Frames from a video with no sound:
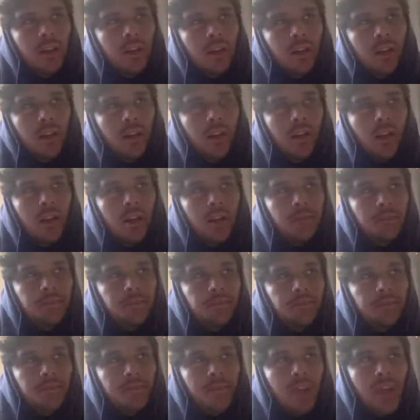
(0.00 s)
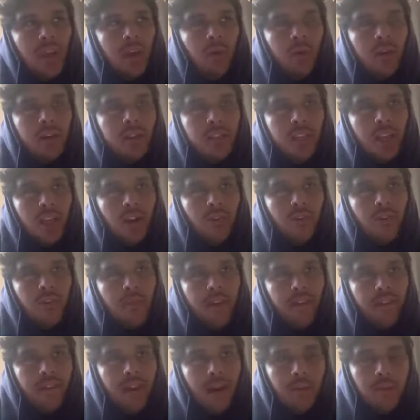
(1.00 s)
um I want to take over my
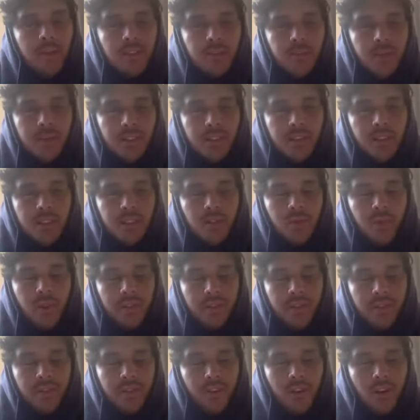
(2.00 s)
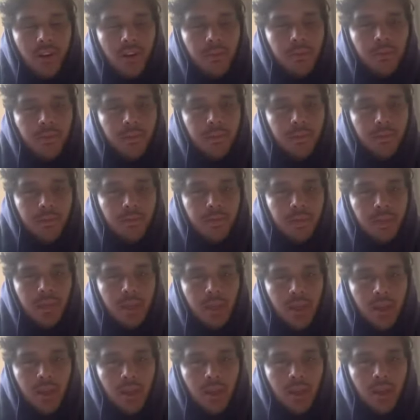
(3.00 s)
family's business. We have a farm
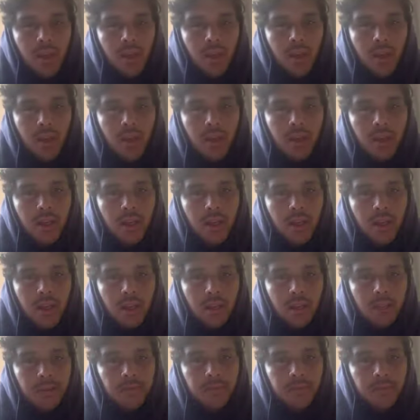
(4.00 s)
and okay. uh